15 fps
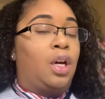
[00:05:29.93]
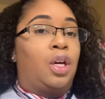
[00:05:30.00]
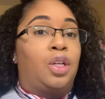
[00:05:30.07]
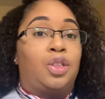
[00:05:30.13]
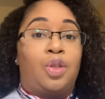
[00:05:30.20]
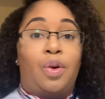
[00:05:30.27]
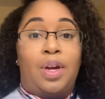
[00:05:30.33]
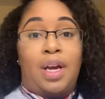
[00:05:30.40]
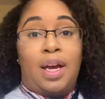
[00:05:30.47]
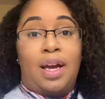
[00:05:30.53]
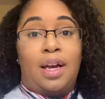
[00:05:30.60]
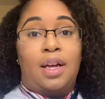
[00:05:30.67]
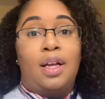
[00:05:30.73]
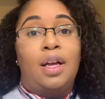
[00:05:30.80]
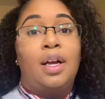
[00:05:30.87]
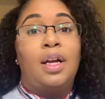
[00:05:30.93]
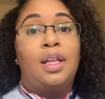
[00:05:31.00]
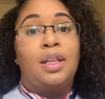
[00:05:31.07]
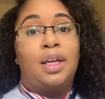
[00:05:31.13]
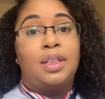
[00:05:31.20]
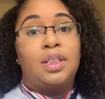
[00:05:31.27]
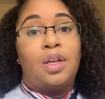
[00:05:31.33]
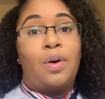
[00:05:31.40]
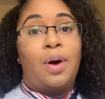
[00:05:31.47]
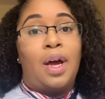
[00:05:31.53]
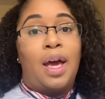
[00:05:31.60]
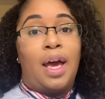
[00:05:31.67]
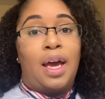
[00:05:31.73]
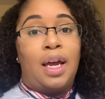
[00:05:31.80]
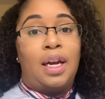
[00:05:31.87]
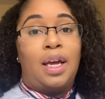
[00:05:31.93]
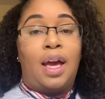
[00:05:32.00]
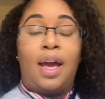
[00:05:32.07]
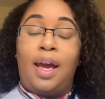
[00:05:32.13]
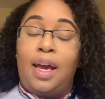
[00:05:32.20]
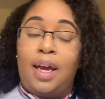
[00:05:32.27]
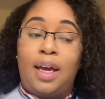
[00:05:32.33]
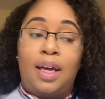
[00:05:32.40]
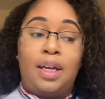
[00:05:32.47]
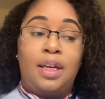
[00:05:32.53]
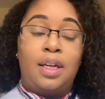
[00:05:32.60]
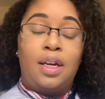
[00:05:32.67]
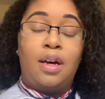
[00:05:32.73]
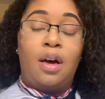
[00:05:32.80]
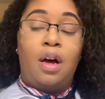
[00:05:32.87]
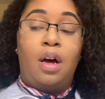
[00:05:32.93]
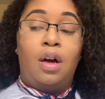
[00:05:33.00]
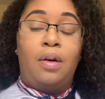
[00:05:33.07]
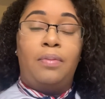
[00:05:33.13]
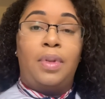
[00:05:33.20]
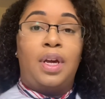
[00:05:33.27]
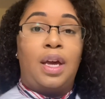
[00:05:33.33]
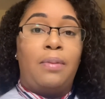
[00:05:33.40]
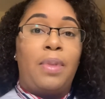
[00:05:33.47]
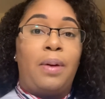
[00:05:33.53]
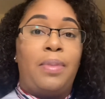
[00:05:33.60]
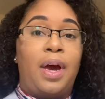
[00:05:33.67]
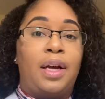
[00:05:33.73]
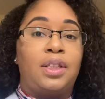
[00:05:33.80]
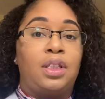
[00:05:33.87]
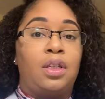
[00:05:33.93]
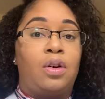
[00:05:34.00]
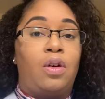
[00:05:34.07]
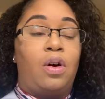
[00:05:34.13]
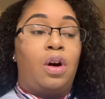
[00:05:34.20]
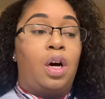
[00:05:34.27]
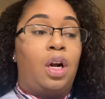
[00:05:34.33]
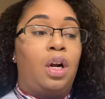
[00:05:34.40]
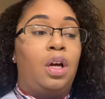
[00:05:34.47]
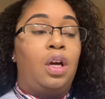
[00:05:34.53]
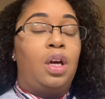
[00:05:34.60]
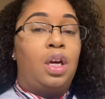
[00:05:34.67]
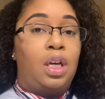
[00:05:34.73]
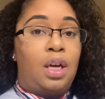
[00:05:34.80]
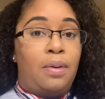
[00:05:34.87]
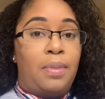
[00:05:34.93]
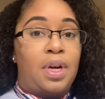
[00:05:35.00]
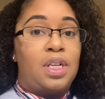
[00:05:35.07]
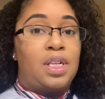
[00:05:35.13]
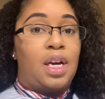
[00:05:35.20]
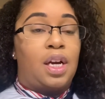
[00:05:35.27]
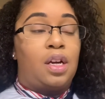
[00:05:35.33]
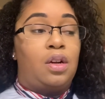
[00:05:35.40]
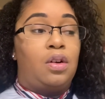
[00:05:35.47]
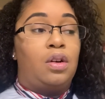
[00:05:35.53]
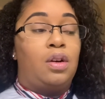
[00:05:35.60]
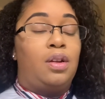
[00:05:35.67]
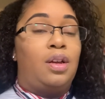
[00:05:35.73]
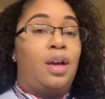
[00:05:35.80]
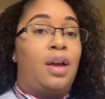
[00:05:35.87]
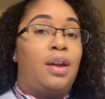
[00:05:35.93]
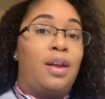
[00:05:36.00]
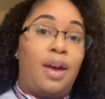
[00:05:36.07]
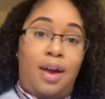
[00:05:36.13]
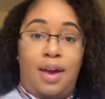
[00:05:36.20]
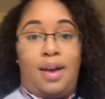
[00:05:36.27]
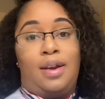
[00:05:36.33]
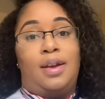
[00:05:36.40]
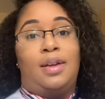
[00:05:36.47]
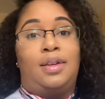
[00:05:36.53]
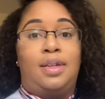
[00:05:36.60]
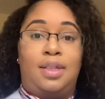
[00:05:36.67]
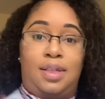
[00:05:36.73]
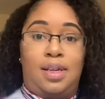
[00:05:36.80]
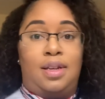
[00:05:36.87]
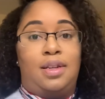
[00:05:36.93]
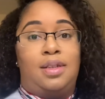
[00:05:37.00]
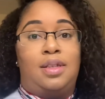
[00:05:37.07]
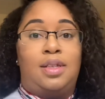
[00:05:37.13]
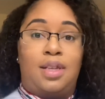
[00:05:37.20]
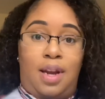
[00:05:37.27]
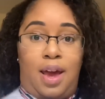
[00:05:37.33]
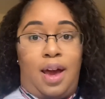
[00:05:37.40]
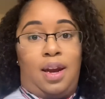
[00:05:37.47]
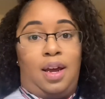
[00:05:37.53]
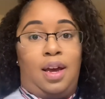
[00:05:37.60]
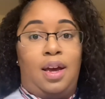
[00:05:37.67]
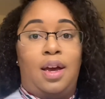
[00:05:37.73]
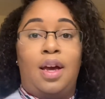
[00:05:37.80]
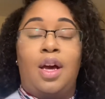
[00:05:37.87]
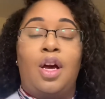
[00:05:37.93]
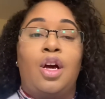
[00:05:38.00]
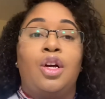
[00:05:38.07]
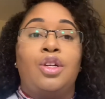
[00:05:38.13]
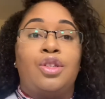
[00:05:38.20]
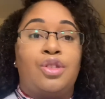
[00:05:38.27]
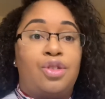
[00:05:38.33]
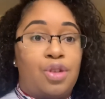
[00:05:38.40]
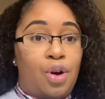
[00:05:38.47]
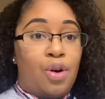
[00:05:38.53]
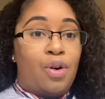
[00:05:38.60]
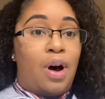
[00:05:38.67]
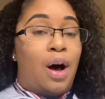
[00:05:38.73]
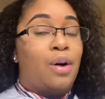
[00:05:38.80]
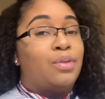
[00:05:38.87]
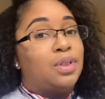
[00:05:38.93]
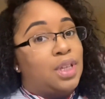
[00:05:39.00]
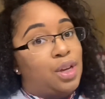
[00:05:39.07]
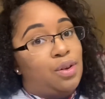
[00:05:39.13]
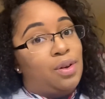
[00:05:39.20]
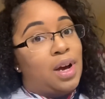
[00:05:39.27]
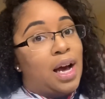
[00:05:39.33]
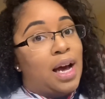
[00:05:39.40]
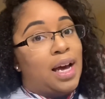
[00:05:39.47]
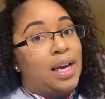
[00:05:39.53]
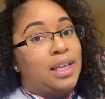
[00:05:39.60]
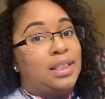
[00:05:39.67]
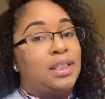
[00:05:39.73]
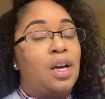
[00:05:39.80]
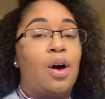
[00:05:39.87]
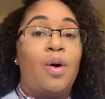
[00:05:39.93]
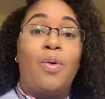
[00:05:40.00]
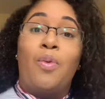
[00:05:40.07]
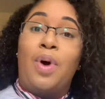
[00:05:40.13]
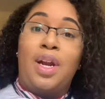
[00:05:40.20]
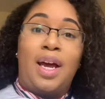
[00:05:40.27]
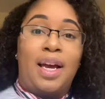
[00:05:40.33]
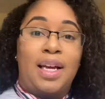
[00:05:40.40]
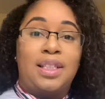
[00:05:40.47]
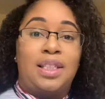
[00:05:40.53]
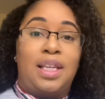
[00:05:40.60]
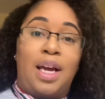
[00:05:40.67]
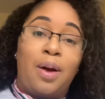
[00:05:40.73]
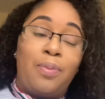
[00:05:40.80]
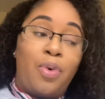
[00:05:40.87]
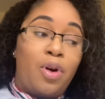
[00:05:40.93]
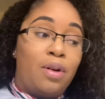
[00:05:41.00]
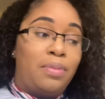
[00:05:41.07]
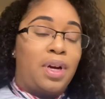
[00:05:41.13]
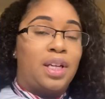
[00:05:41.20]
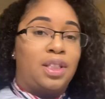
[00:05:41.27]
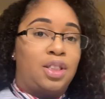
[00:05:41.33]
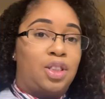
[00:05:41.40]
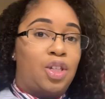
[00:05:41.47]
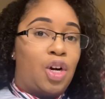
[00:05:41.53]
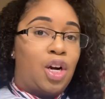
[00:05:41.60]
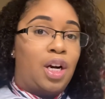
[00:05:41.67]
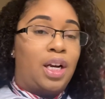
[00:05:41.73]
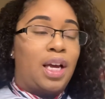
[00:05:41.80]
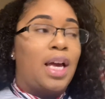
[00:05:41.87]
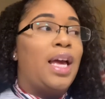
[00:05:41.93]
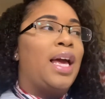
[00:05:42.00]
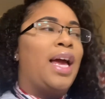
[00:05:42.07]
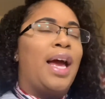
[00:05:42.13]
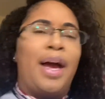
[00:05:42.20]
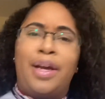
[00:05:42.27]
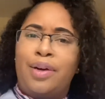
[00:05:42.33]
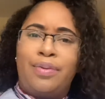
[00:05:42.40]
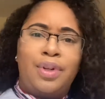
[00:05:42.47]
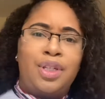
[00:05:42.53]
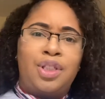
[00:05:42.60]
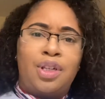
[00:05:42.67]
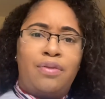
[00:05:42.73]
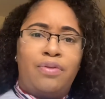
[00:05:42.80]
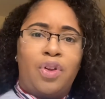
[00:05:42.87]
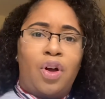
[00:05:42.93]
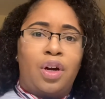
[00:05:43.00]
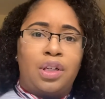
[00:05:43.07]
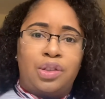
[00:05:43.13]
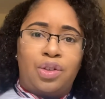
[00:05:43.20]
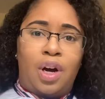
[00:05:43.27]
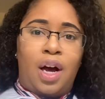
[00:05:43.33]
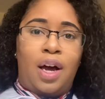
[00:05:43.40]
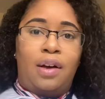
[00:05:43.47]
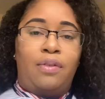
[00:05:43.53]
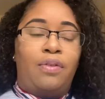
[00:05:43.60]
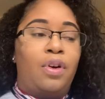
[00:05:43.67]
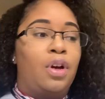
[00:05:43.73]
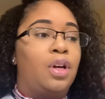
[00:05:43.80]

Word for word: So yeah, let's go ahead and get my bags in the car, get my jacket on, and head to Cincinnati. So I'll see you guys when I get to the airport because it's dark and you really shouldn't vlog and drive.